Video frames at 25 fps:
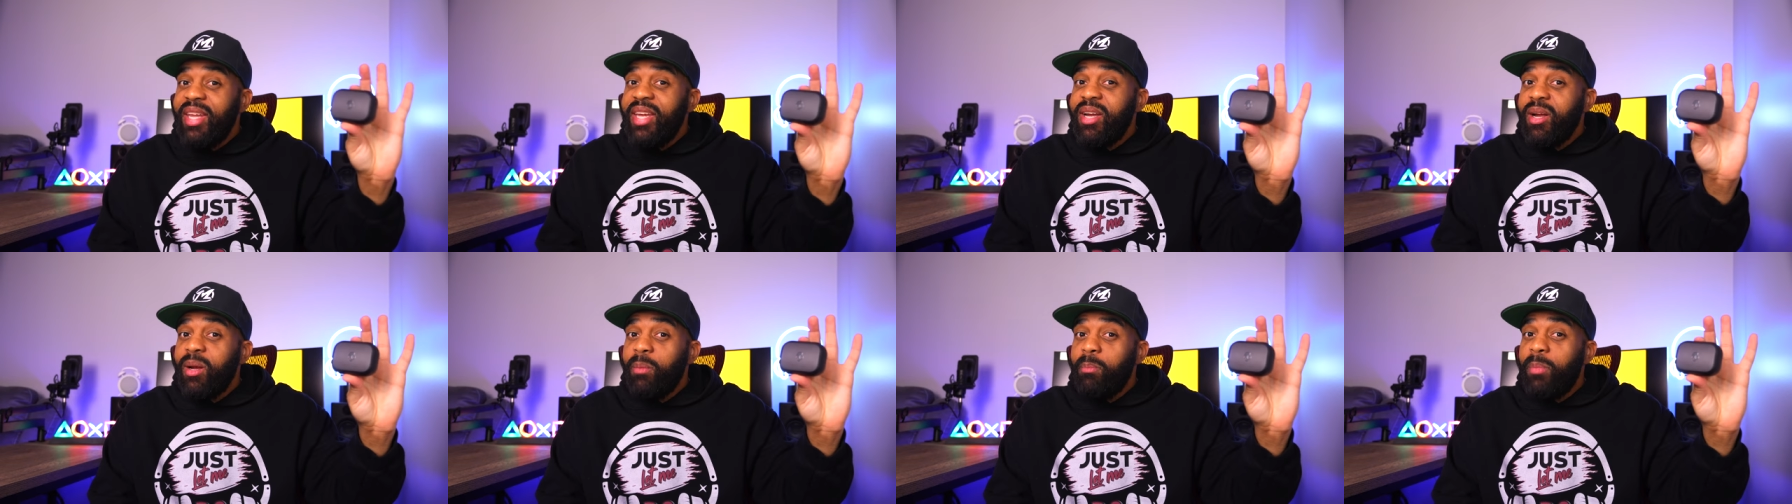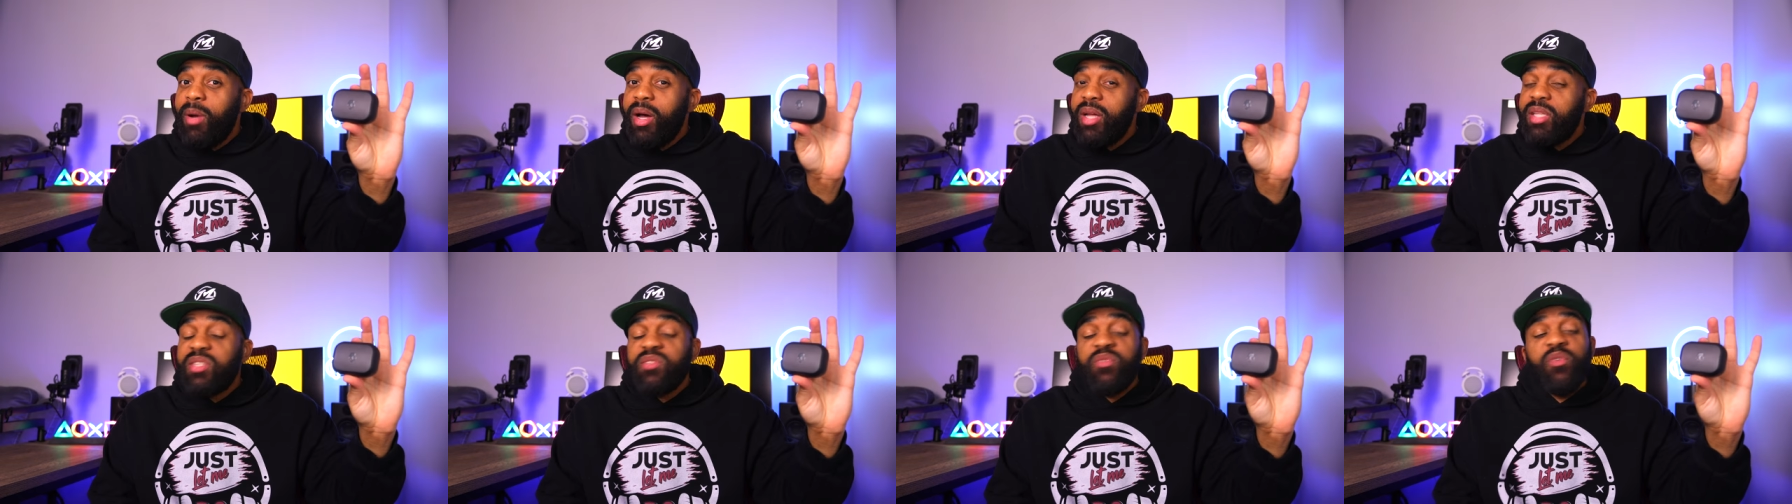
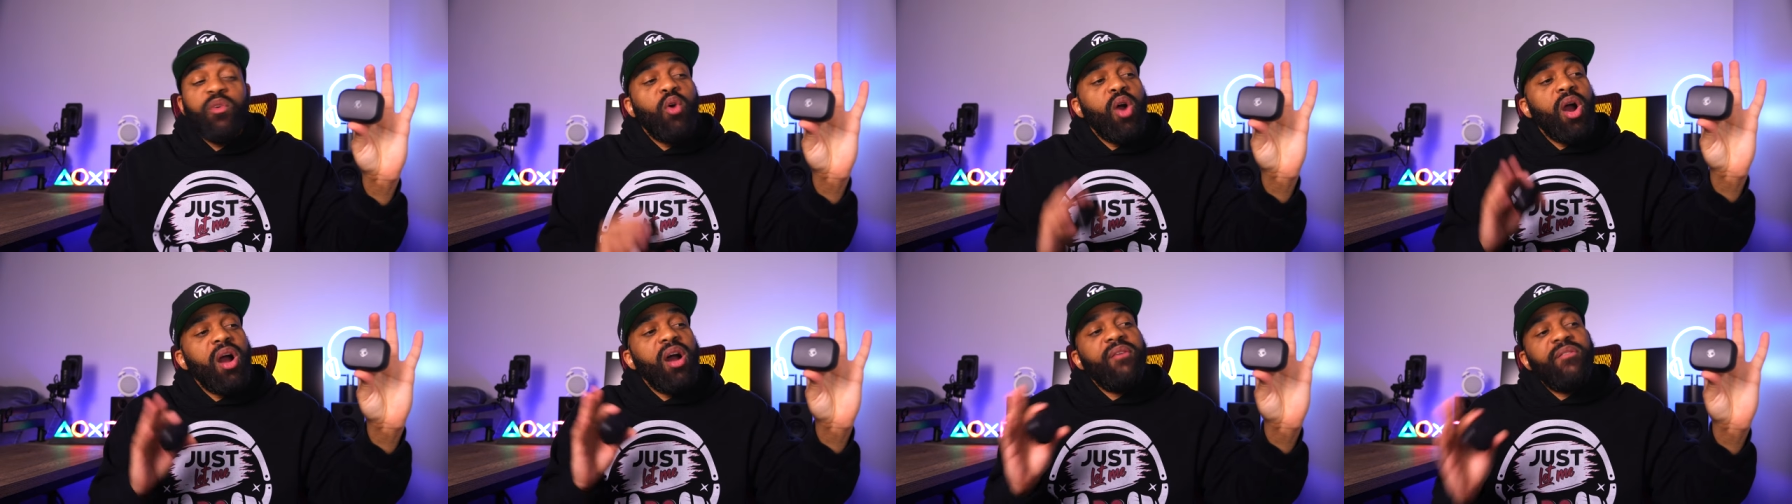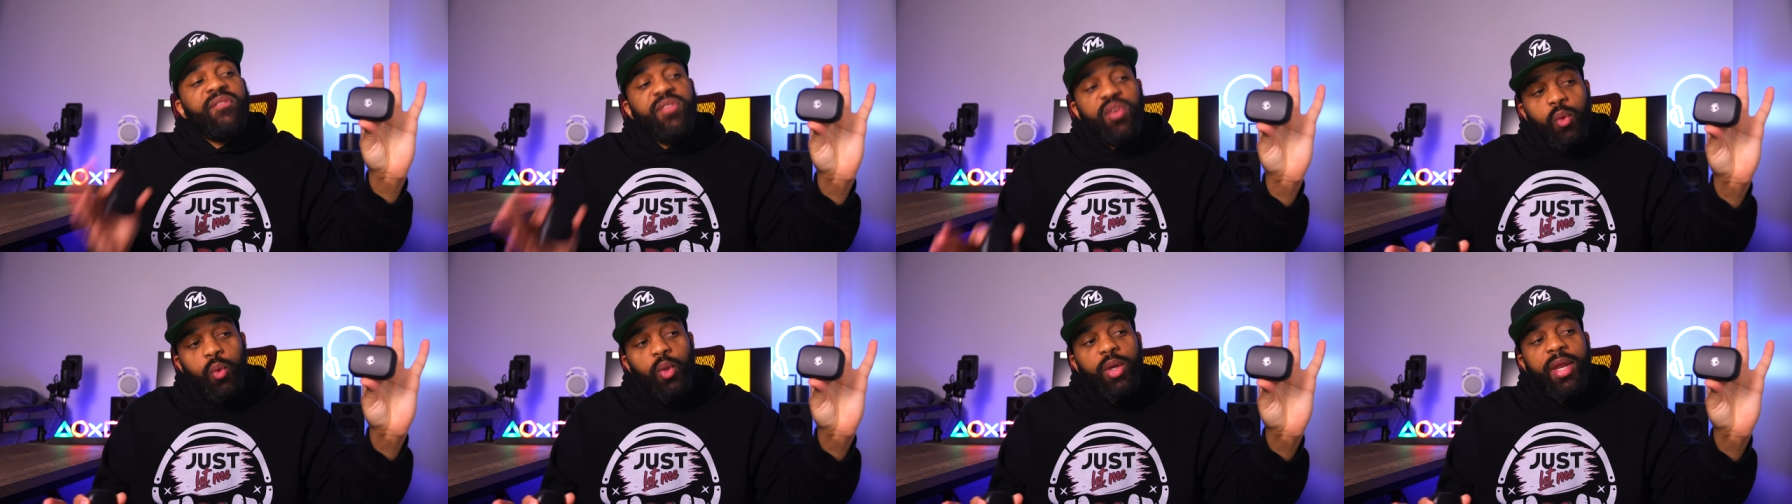earbuds for a
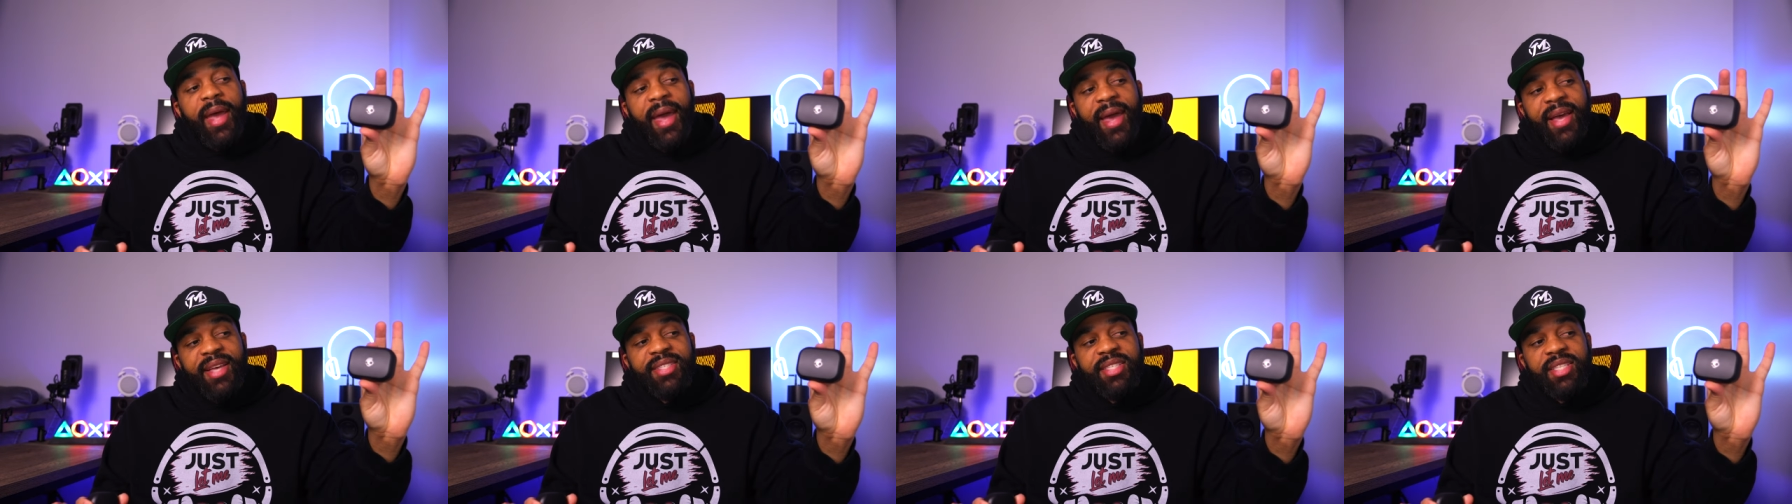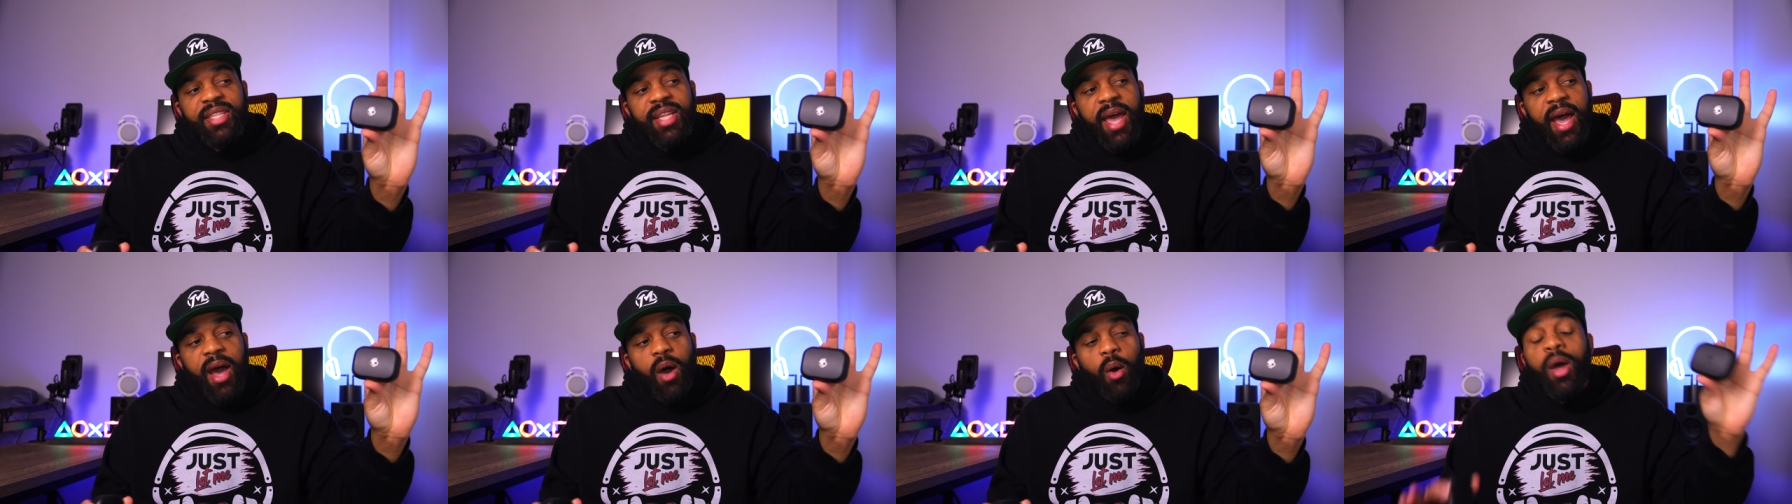few days
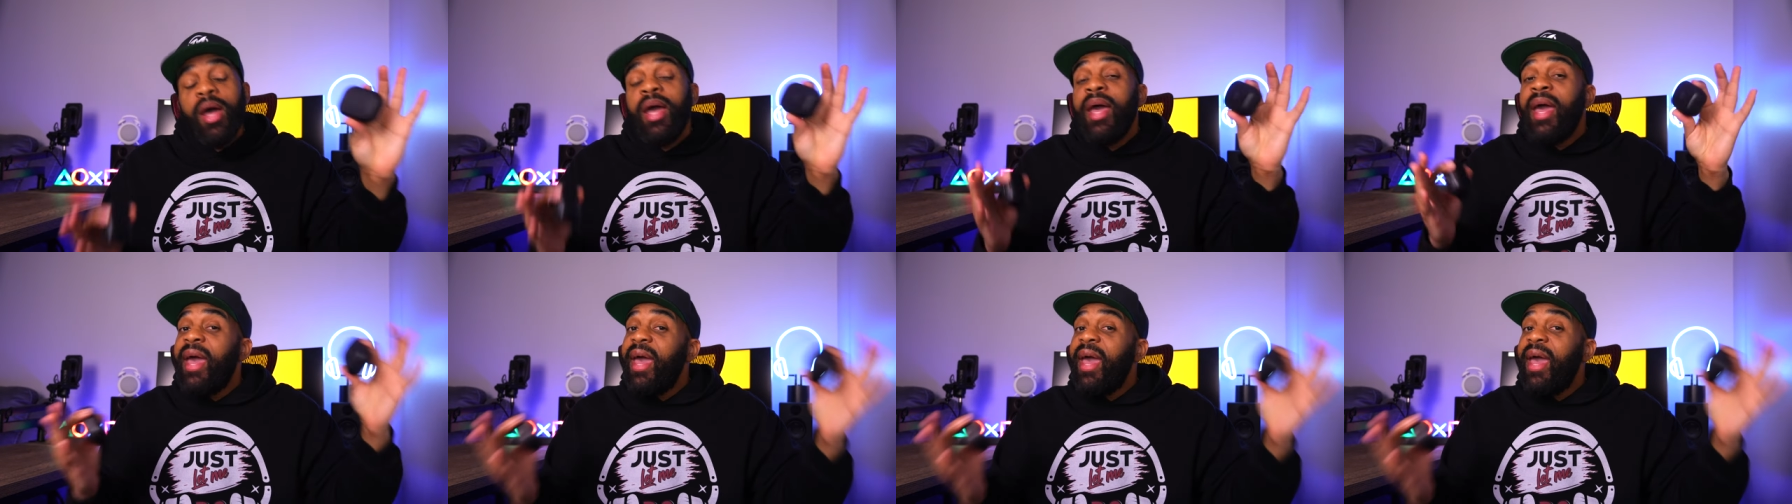now,